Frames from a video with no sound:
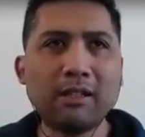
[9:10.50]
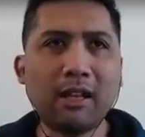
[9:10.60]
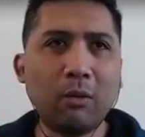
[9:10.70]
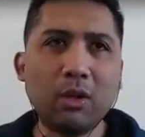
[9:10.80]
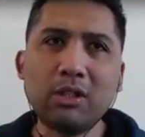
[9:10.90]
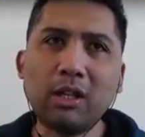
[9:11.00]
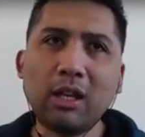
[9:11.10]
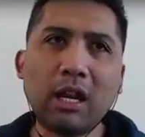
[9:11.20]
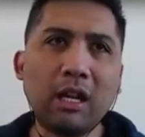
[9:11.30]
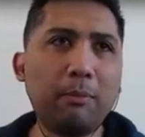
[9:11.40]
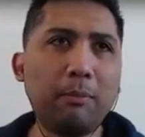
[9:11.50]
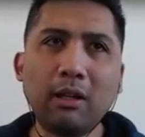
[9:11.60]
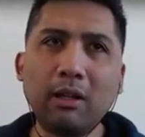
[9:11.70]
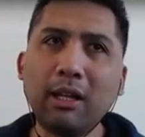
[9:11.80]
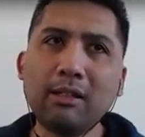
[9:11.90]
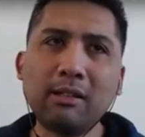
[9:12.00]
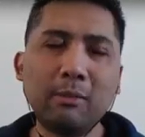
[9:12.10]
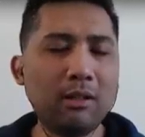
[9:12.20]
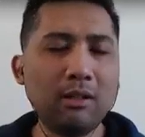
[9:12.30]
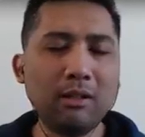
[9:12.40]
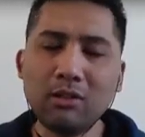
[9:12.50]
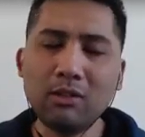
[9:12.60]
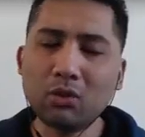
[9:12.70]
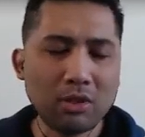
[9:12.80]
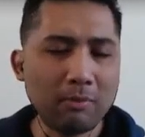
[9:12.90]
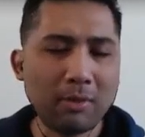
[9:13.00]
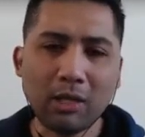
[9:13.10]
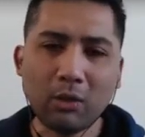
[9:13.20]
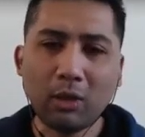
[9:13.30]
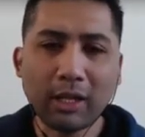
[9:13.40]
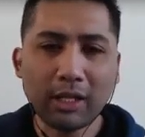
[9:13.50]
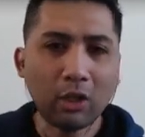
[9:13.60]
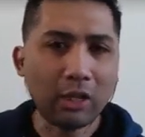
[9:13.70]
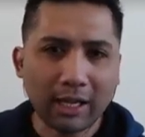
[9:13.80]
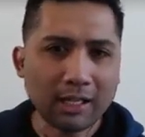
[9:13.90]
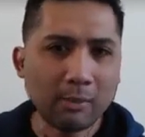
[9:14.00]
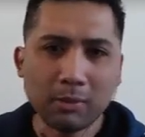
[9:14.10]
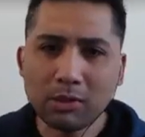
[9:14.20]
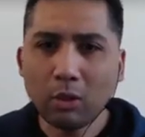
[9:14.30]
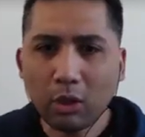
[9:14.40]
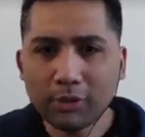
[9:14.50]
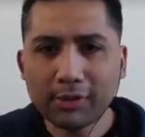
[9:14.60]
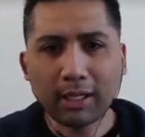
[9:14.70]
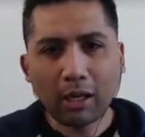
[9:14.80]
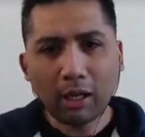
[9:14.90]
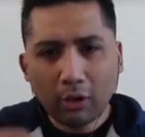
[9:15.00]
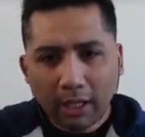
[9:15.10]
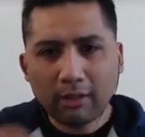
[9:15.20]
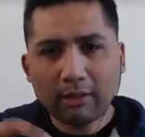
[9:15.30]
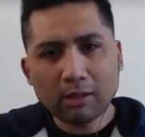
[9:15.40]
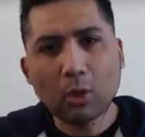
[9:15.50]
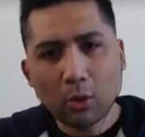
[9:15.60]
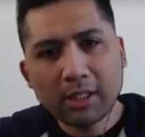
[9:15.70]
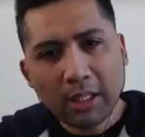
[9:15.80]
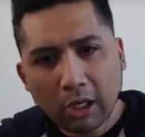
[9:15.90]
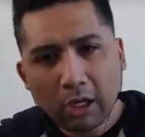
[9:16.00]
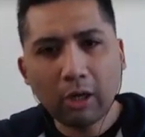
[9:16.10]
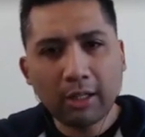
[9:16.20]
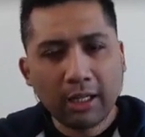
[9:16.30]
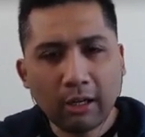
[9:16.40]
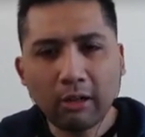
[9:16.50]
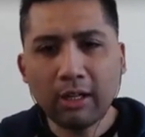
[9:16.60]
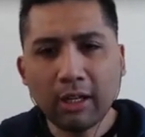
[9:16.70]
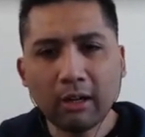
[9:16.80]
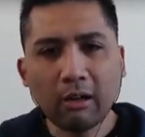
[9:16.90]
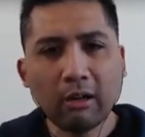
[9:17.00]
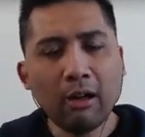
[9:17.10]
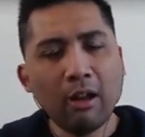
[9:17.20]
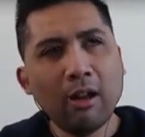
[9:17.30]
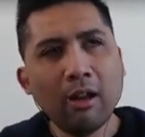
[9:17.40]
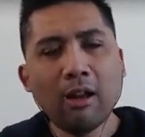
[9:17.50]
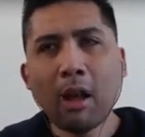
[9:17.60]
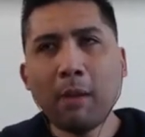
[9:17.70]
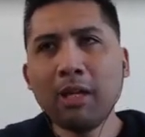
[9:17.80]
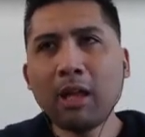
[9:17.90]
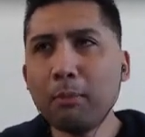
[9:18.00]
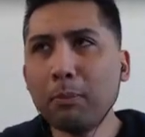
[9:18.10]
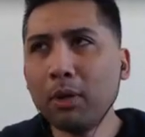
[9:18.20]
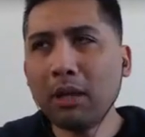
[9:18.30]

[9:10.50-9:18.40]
to be honest, I wish they kind of put some instruction manual, like XM Studios, okay, this goes here and here and here. I